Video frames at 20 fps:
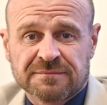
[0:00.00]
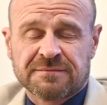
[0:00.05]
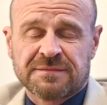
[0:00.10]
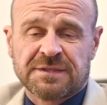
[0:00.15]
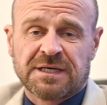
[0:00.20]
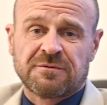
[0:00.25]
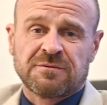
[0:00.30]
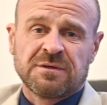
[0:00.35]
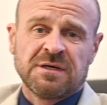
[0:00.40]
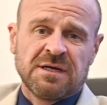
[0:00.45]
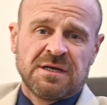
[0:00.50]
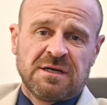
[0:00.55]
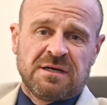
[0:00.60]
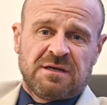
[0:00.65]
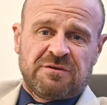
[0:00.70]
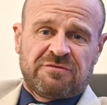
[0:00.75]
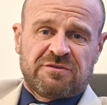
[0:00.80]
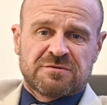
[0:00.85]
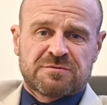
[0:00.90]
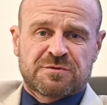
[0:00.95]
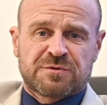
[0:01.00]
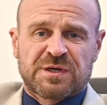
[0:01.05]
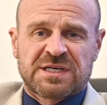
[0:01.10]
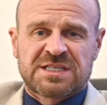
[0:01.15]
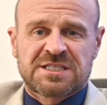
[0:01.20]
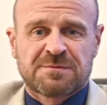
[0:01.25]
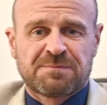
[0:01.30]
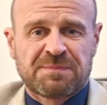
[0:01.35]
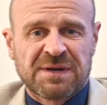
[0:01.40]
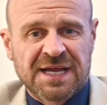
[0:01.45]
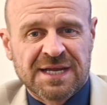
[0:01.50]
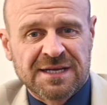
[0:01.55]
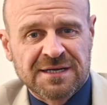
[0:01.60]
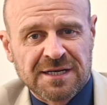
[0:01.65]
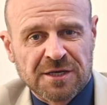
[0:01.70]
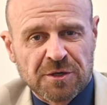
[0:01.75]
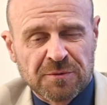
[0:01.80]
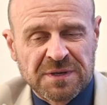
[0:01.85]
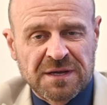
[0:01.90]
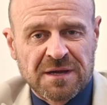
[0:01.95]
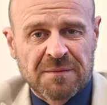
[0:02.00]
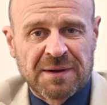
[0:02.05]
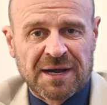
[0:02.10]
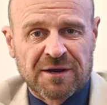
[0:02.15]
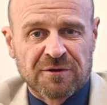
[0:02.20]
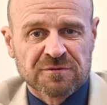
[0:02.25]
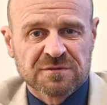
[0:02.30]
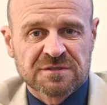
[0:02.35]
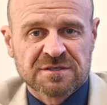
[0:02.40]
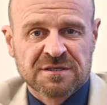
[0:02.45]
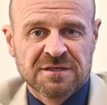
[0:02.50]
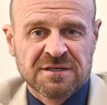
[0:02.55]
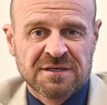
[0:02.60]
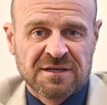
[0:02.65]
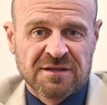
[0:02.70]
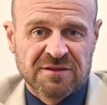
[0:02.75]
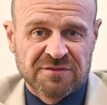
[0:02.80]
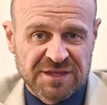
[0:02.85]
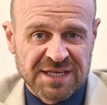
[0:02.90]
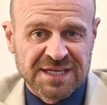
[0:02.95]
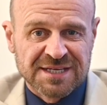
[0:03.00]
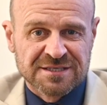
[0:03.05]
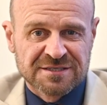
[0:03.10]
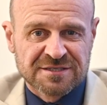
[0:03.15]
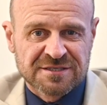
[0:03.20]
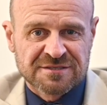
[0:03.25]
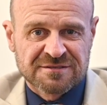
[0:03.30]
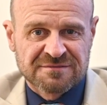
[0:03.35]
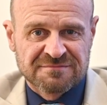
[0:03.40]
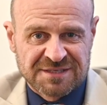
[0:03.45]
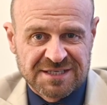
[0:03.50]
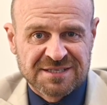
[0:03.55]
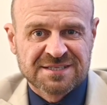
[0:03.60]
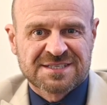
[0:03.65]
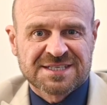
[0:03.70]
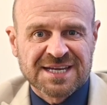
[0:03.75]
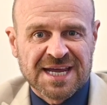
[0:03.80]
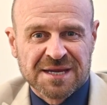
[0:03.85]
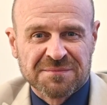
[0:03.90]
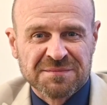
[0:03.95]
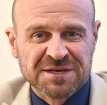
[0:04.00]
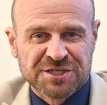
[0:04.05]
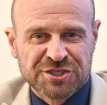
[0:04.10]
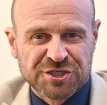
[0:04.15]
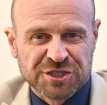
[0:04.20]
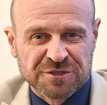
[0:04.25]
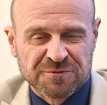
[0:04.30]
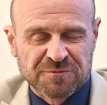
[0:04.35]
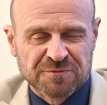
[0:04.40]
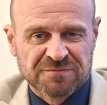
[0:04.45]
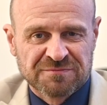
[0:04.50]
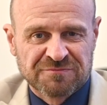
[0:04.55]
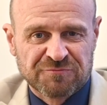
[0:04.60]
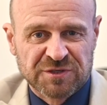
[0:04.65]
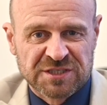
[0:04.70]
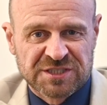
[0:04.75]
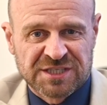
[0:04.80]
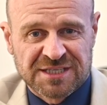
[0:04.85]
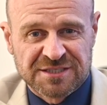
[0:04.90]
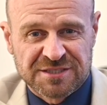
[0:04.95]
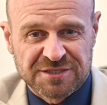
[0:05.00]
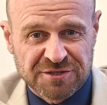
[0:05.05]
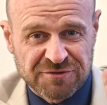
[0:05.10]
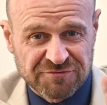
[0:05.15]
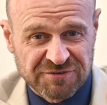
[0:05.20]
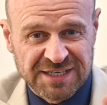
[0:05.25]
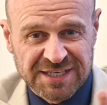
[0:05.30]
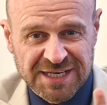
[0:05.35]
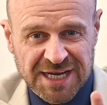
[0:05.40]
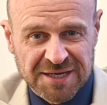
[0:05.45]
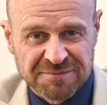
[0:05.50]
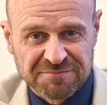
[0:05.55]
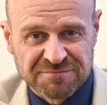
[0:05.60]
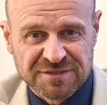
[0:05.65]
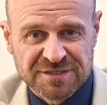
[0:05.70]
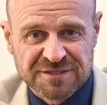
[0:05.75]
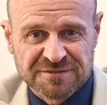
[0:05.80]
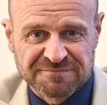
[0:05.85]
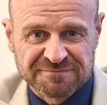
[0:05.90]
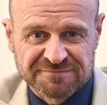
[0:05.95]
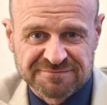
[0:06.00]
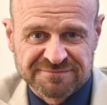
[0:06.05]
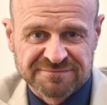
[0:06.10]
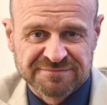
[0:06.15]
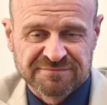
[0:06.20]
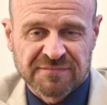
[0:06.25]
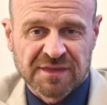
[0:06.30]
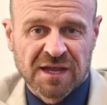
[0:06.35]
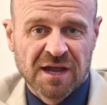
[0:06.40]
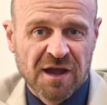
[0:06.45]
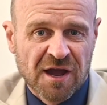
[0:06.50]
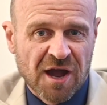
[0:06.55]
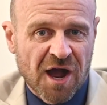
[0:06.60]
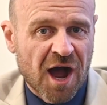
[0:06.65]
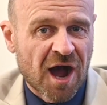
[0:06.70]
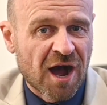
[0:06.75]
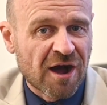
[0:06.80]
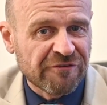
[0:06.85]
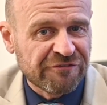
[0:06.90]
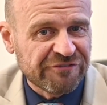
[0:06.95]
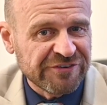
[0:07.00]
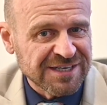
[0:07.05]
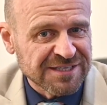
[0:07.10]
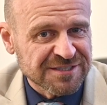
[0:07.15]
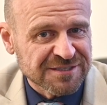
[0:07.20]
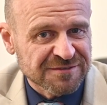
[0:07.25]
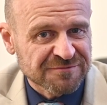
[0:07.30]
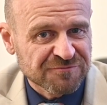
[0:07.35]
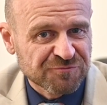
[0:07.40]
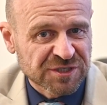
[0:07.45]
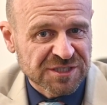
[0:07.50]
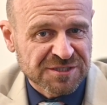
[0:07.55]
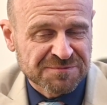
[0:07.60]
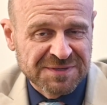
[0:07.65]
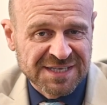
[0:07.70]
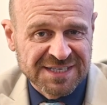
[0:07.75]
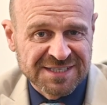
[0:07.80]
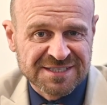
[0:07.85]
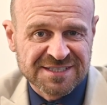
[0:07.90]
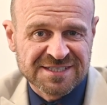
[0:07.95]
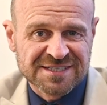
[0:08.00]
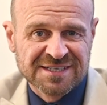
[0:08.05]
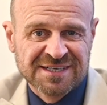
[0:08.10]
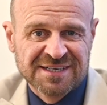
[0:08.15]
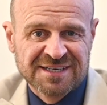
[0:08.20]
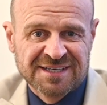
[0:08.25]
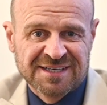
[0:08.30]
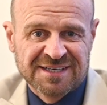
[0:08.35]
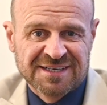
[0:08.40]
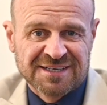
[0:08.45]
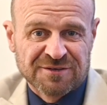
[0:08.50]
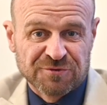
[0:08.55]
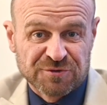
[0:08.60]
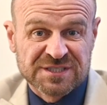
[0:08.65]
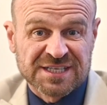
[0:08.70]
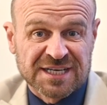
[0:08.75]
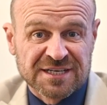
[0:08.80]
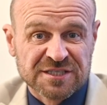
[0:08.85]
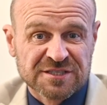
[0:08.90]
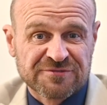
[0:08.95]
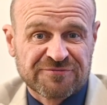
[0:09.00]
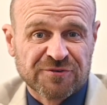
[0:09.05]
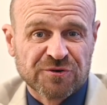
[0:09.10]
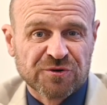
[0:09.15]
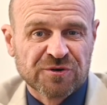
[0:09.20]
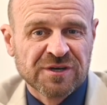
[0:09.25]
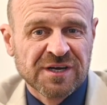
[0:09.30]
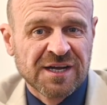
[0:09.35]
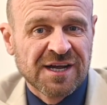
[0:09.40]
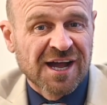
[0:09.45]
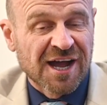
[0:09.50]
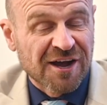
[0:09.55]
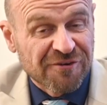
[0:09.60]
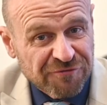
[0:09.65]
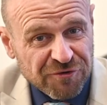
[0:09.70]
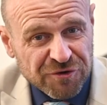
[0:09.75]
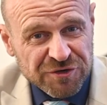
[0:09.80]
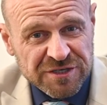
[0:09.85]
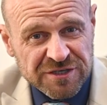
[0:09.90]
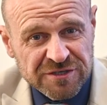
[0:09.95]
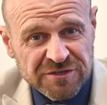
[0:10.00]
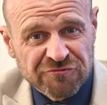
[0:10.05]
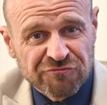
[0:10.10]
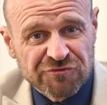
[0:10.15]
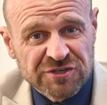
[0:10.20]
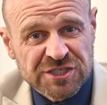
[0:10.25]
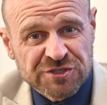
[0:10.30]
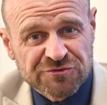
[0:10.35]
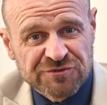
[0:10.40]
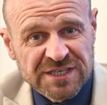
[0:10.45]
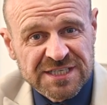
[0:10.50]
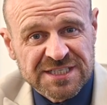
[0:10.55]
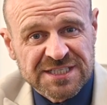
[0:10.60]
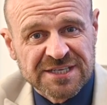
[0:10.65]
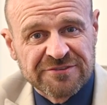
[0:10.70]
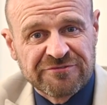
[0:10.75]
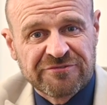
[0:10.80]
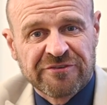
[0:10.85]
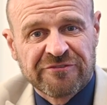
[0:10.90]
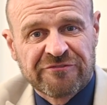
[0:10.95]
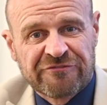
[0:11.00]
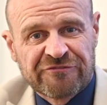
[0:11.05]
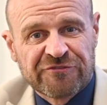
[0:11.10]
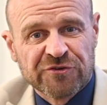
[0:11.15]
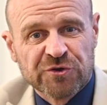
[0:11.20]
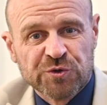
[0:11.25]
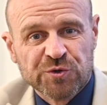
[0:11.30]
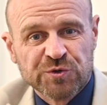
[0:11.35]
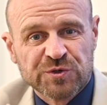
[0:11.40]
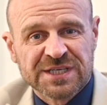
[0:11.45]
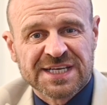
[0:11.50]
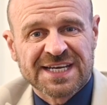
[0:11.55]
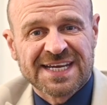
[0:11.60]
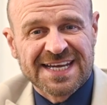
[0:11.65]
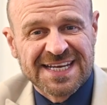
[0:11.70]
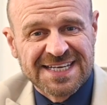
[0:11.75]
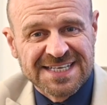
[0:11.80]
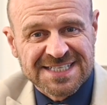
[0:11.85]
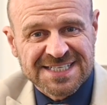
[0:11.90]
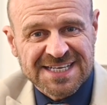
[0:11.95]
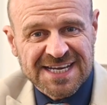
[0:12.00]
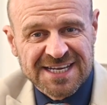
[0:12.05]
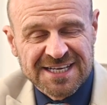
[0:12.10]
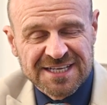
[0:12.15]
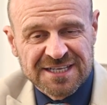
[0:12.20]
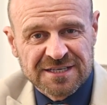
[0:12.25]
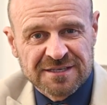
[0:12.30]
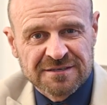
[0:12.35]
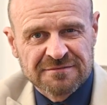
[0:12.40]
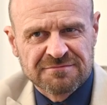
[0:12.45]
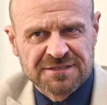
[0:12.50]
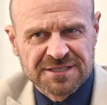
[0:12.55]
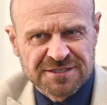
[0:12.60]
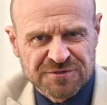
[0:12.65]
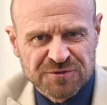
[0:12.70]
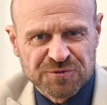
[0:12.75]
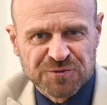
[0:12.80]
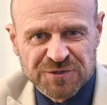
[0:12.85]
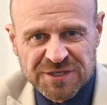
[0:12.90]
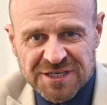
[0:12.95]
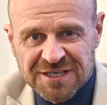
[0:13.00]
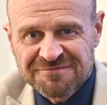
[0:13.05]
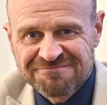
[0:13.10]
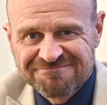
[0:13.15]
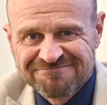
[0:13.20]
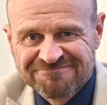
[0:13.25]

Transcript: Now, if I was to explain a little bit about this same issue, which has three names. ARFID, which means or stands for Avoidant Restrictive Food Intake Disorder.